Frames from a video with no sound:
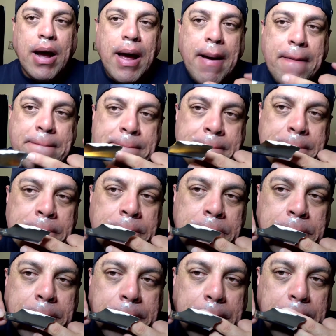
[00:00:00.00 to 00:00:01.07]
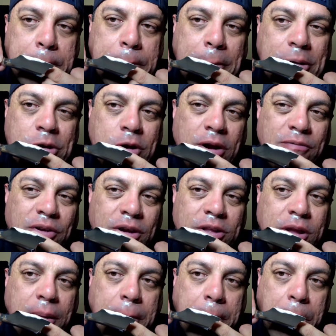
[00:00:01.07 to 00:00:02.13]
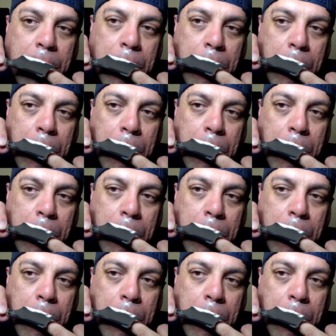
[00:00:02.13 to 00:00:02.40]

got the Trifecta.